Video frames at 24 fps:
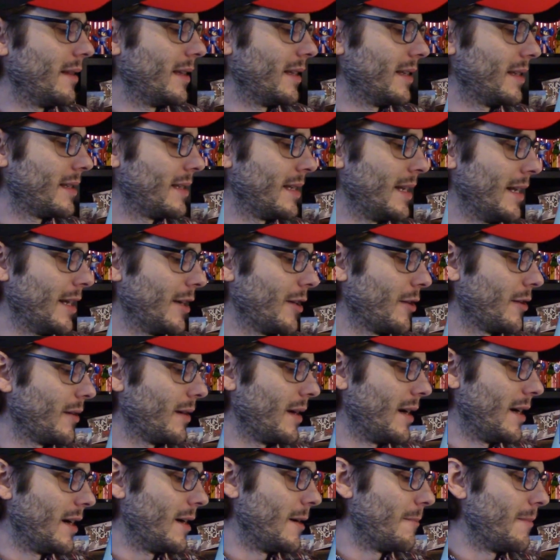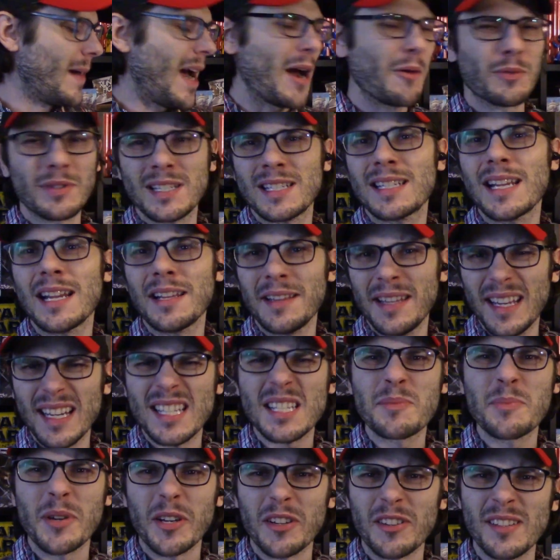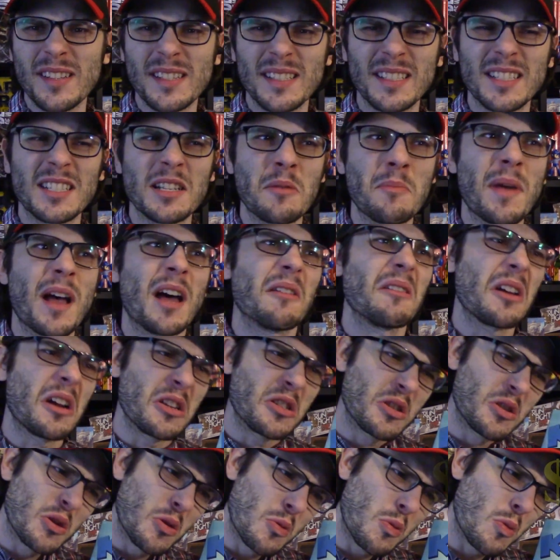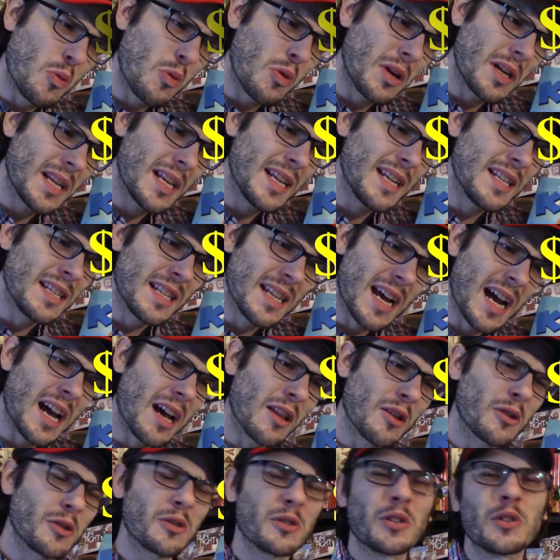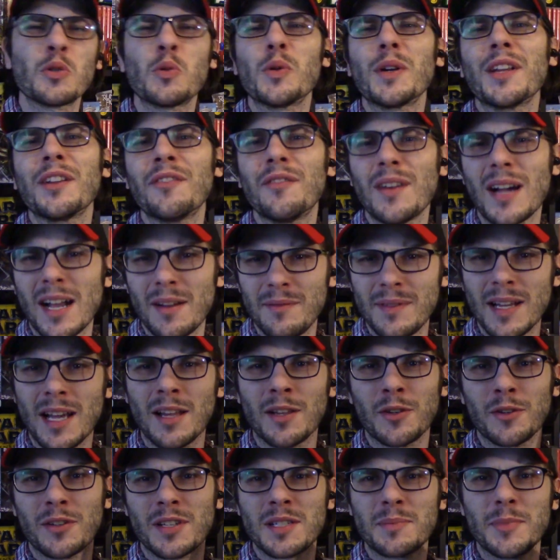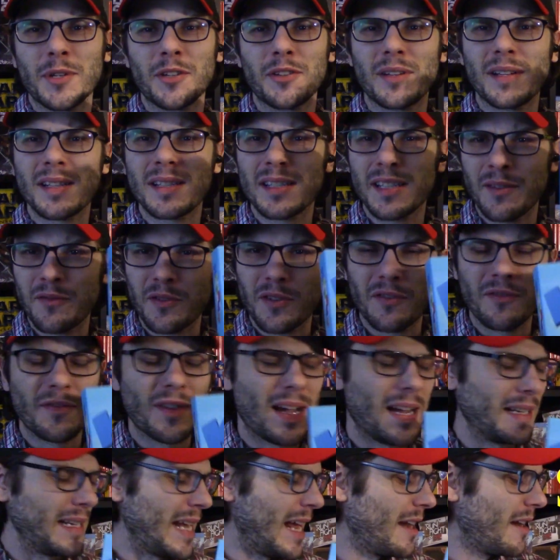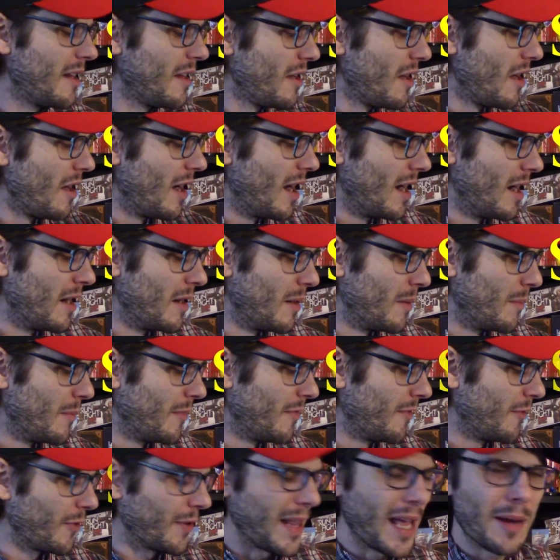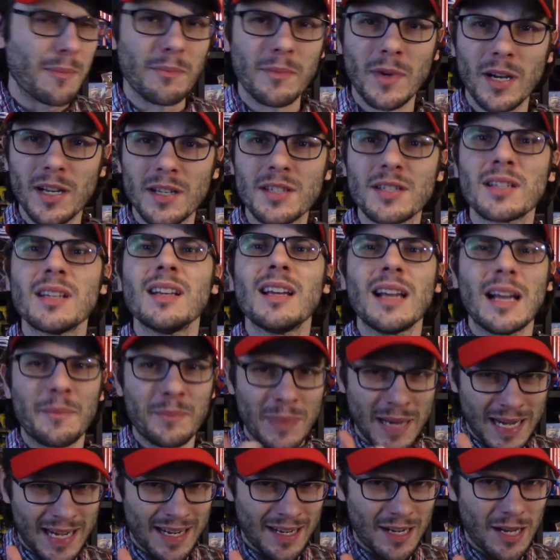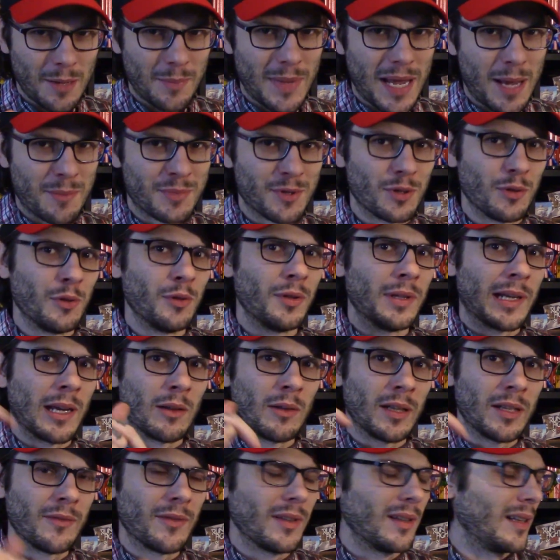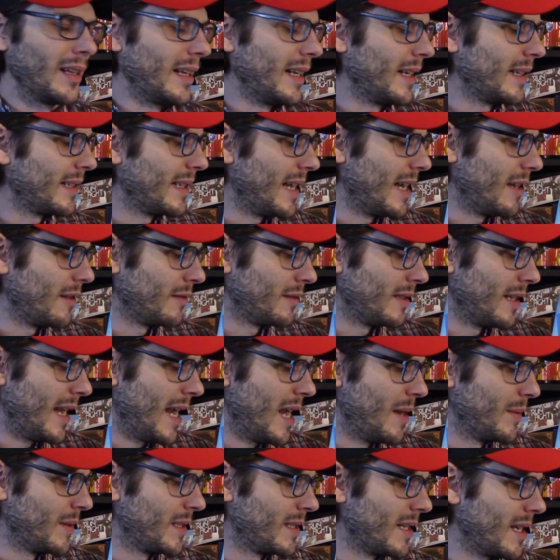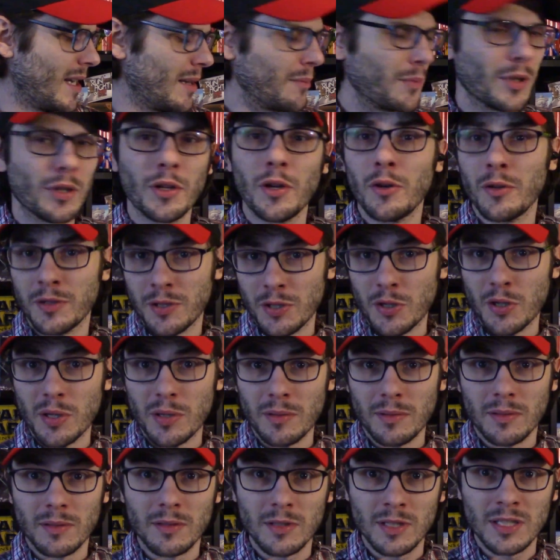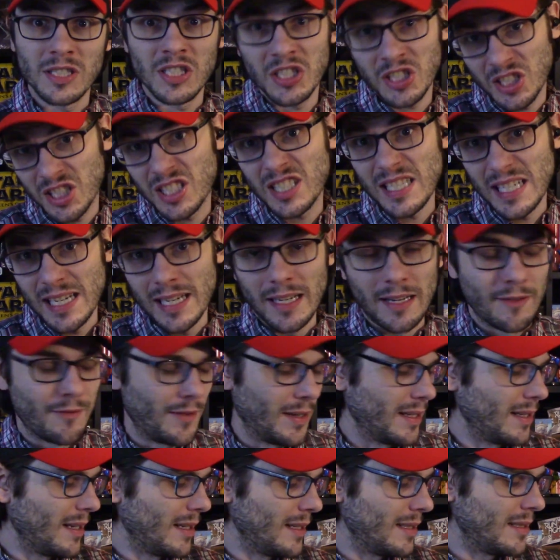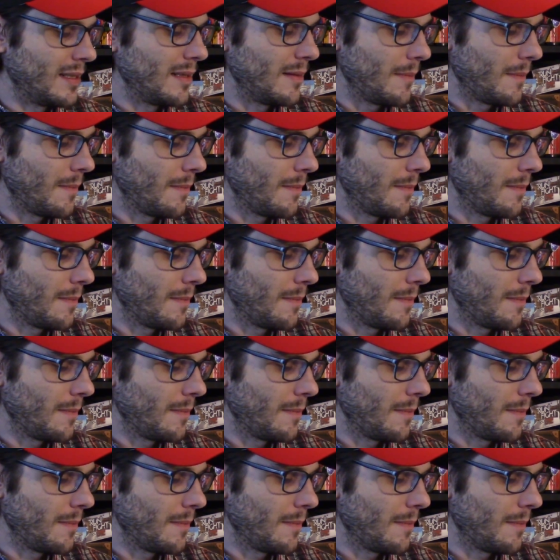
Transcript: this here. I would say the experience is about a $20 to $25 experience. See if you can find that for that much. Pick it up, absolutely. I'll leave a link down to Amazon below so you can see it if it's,